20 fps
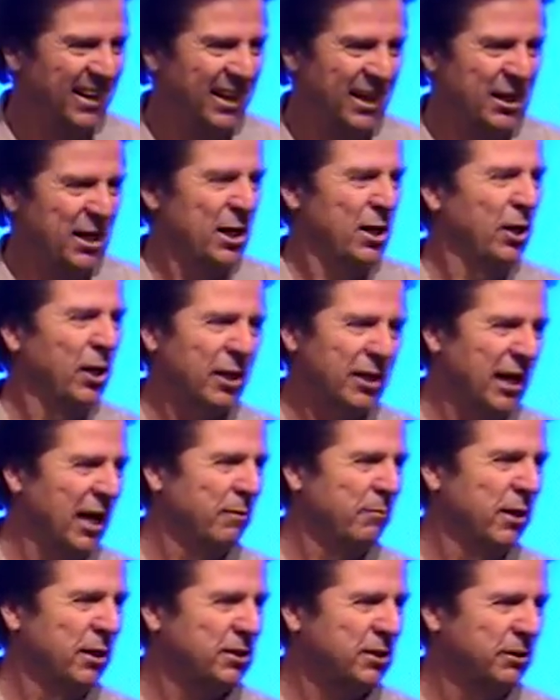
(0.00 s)
He doesn't look
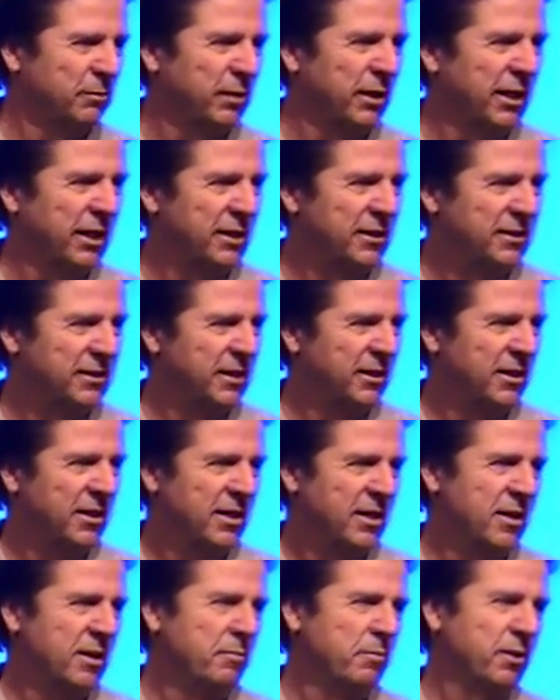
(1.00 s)
like much to me.
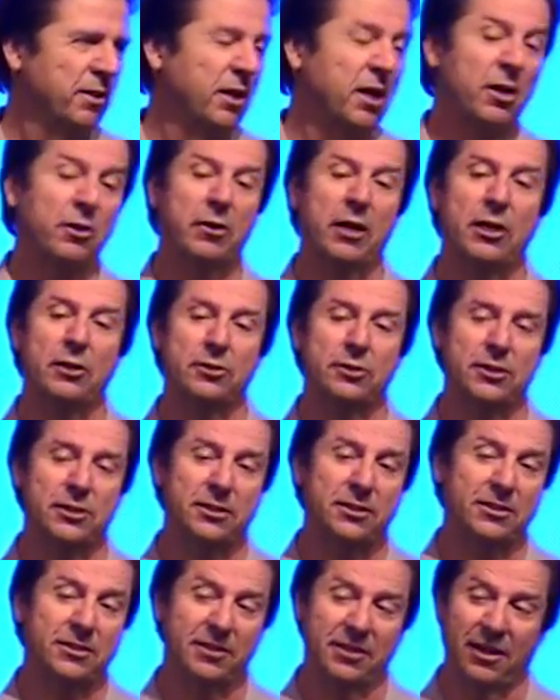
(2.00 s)
But the other angel
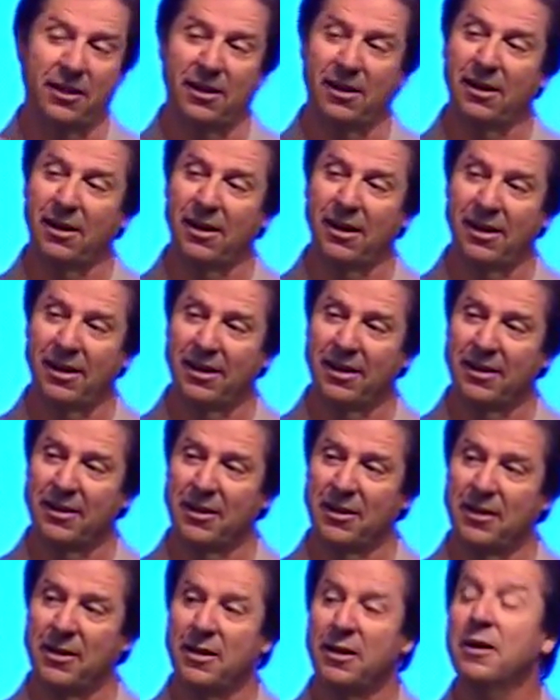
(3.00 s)
says, Ah, oh,
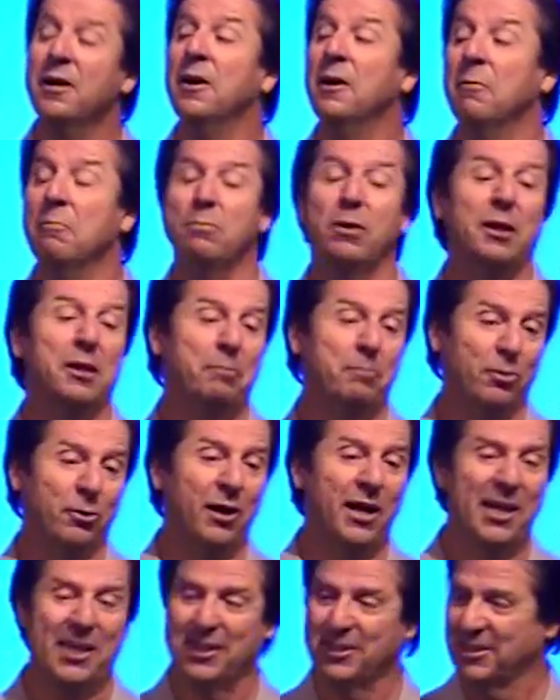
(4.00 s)
but he
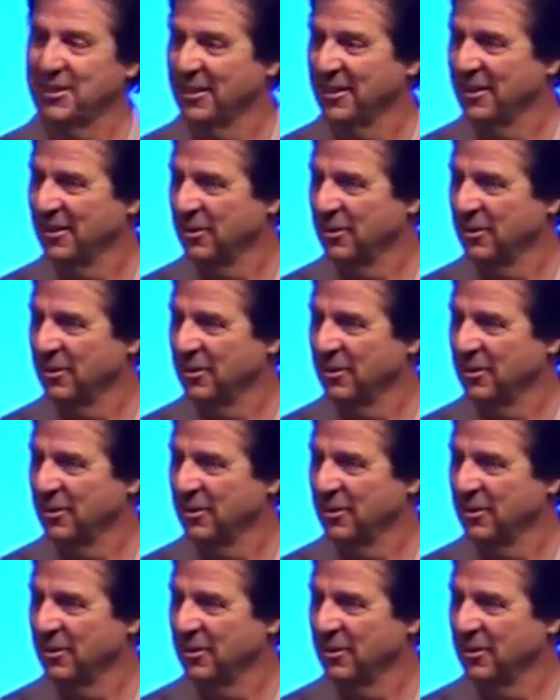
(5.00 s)
prays.